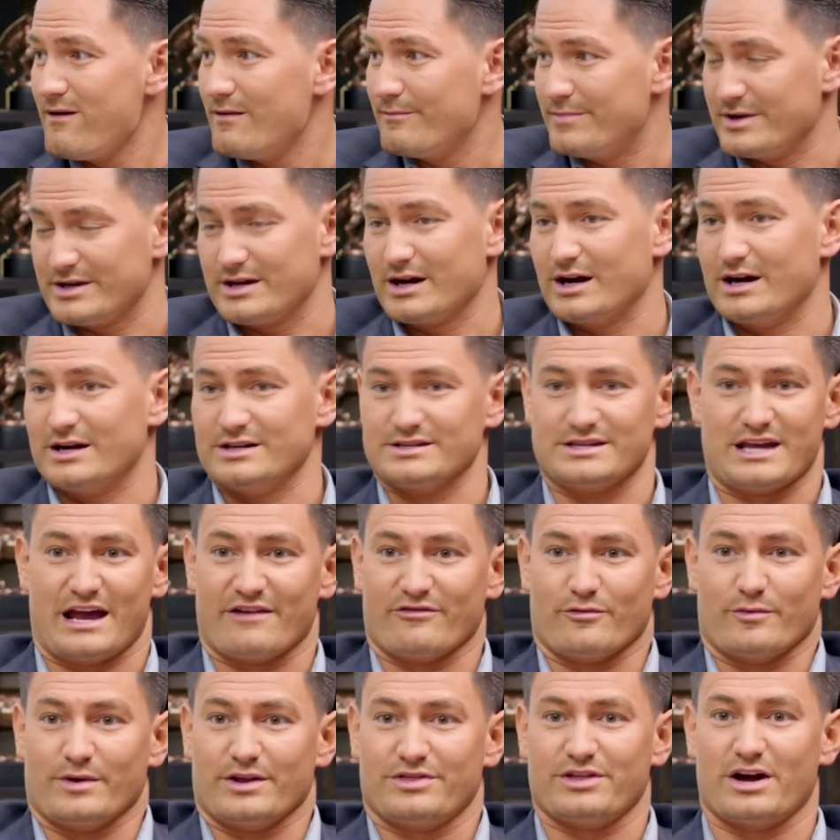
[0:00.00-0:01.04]
because
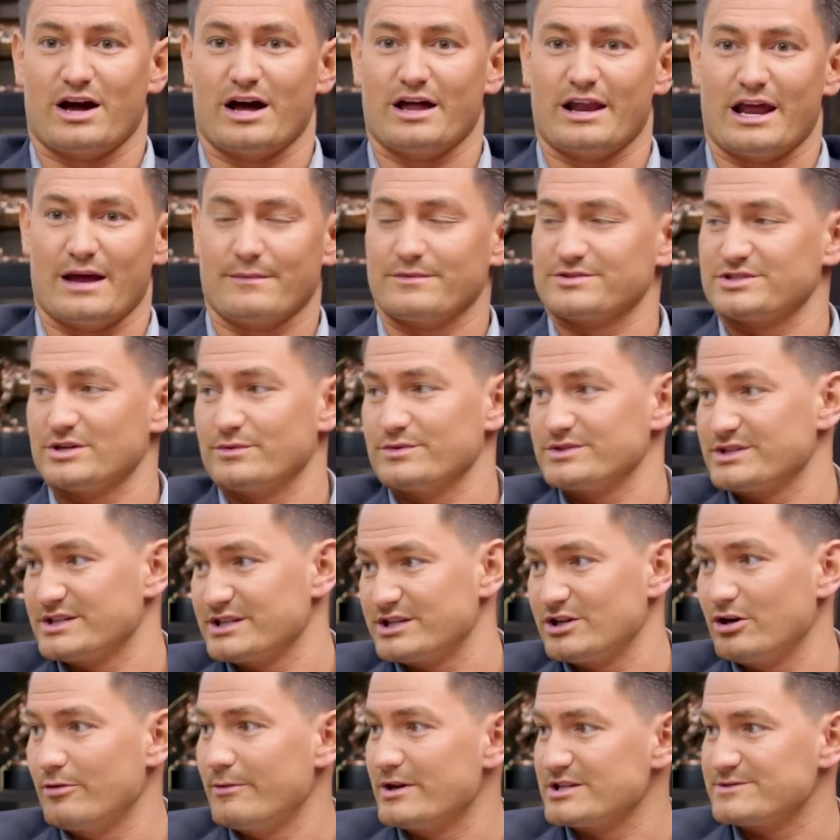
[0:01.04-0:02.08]
everybody thought Amazon was going to
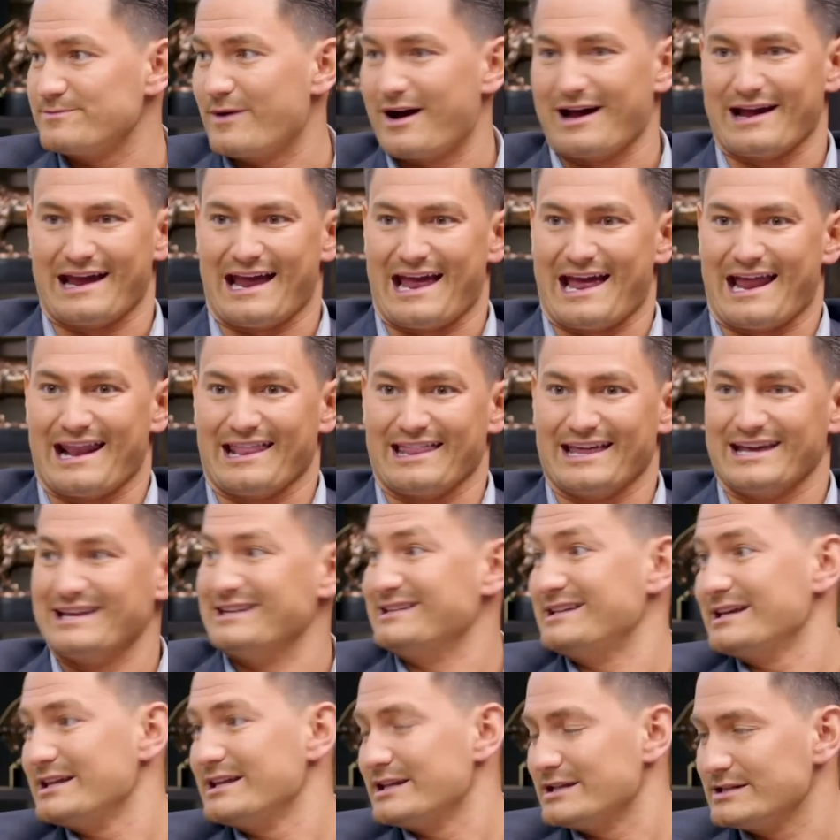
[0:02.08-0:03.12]
kill Best Buy, and they
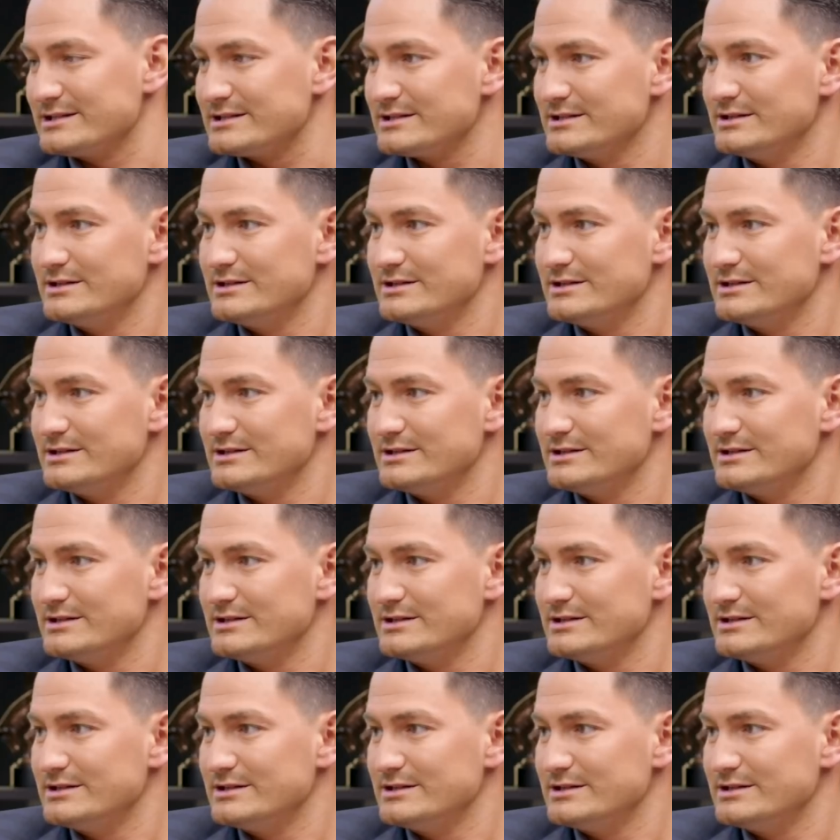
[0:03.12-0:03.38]
didn't.